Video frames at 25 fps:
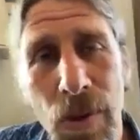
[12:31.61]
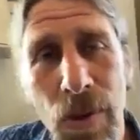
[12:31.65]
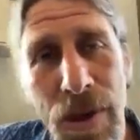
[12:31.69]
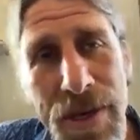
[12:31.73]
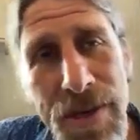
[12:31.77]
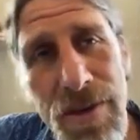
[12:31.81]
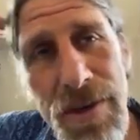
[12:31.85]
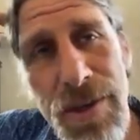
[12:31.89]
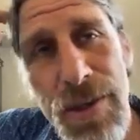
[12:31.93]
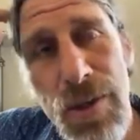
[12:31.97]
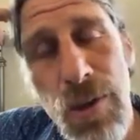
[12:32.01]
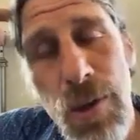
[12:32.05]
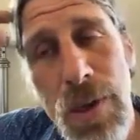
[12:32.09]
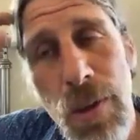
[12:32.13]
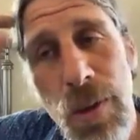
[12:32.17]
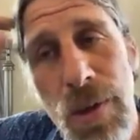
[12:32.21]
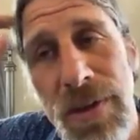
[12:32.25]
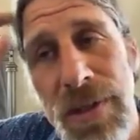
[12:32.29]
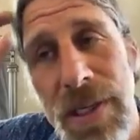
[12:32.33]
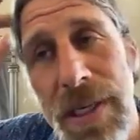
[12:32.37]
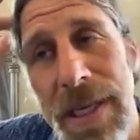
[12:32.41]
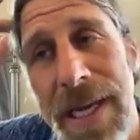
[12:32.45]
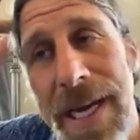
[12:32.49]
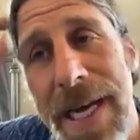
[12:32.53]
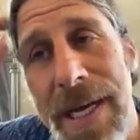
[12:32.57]
what you're doing with
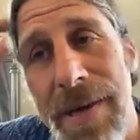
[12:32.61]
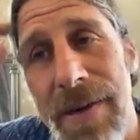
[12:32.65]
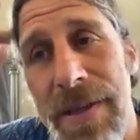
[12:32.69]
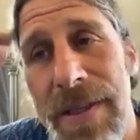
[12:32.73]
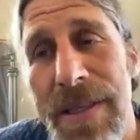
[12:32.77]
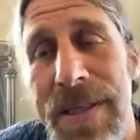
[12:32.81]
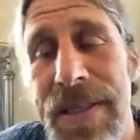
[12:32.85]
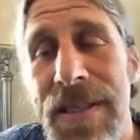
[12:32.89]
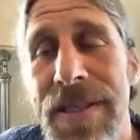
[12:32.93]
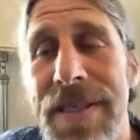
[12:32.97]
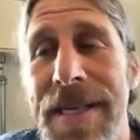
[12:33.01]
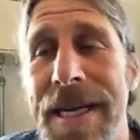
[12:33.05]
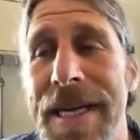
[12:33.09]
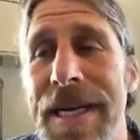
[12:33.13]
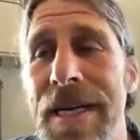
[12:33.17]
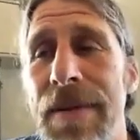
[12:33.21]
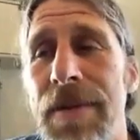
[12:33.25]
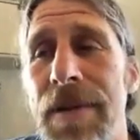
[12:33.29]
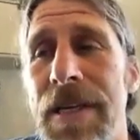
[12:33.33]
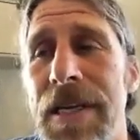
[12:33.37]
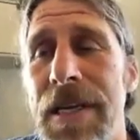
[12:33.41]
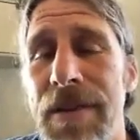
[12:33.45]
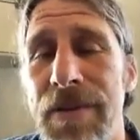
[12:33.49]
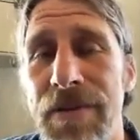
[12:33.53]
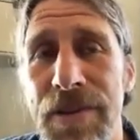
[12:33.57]
the land, the
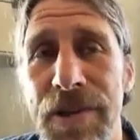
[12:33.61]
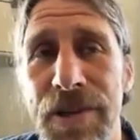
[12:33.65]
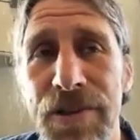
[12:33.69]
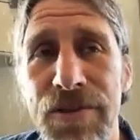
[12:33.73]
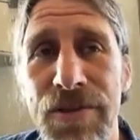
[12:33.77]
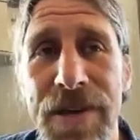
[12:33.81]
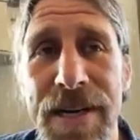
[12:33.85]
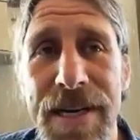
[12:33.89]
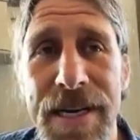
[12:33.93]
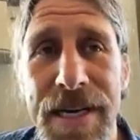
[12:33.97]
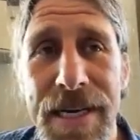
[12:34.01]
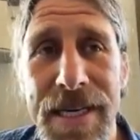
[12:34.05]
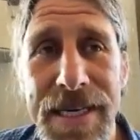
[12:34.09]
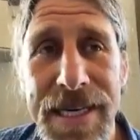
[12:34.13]
sustainability of the retreat,